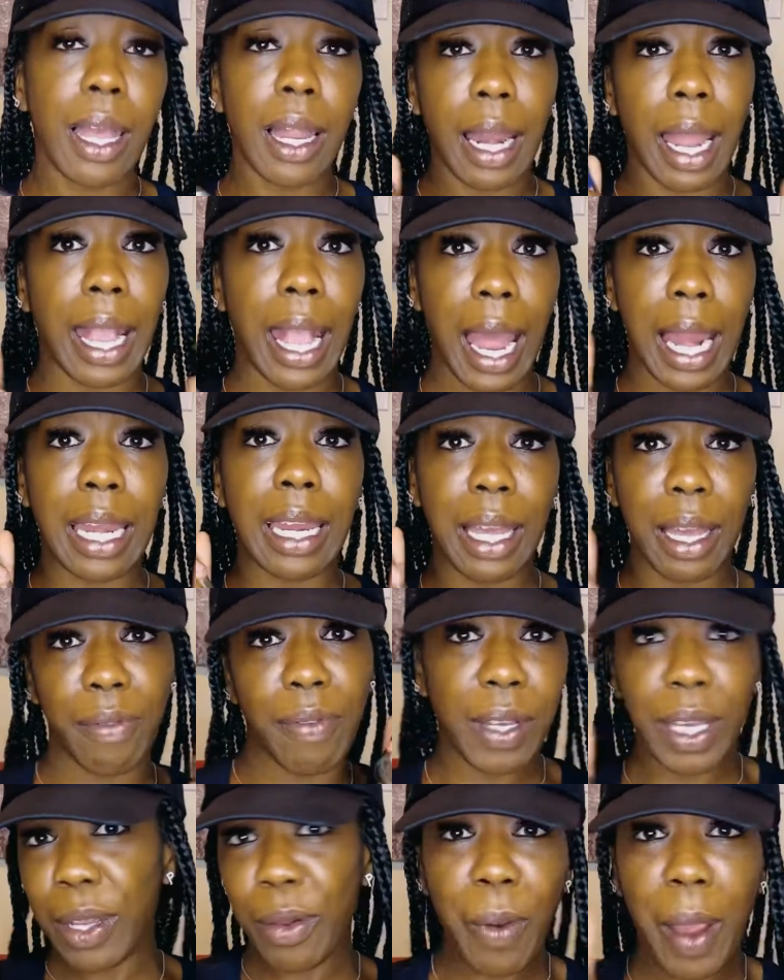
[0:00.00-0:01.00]
Like, I love
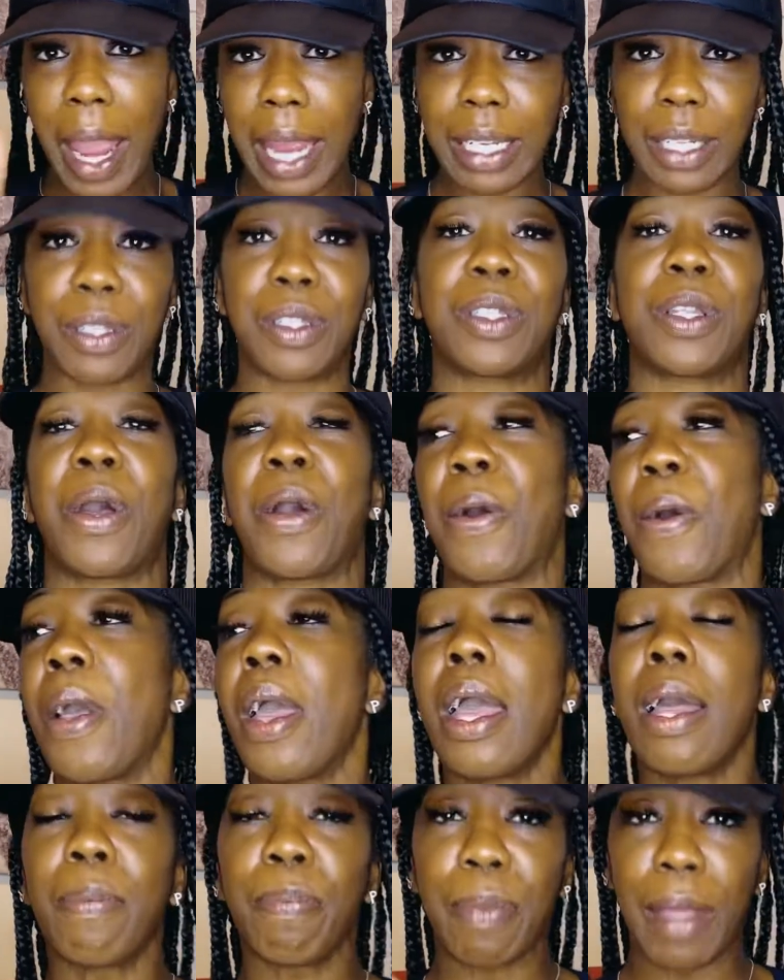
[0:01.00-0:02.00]
a good grinder. So
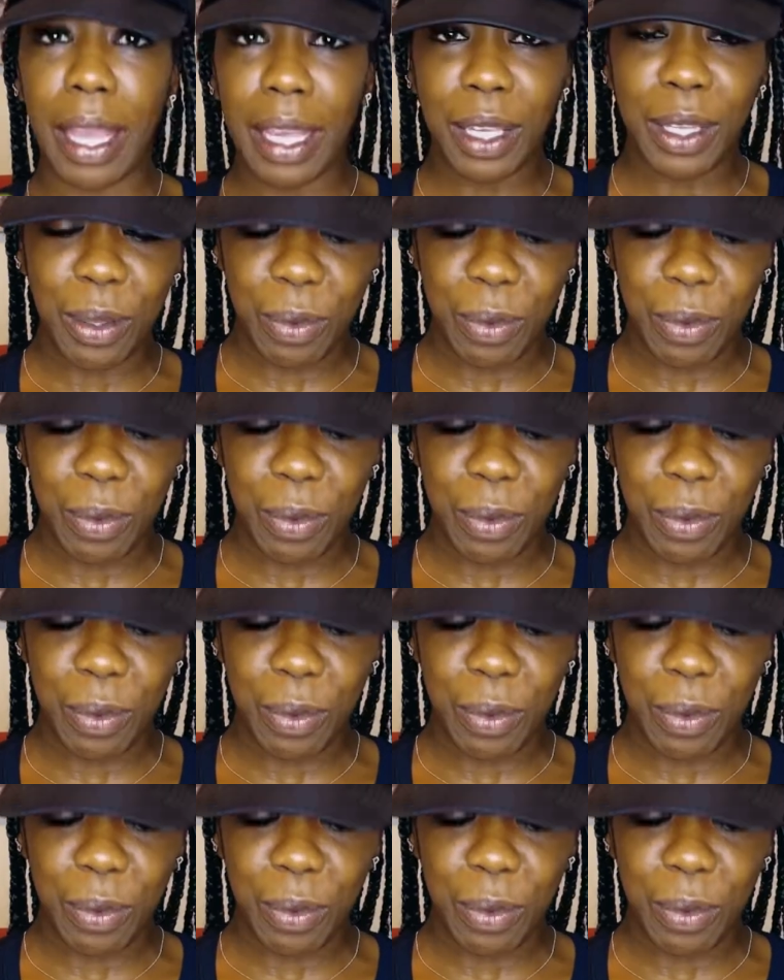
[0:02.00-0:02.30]
thank you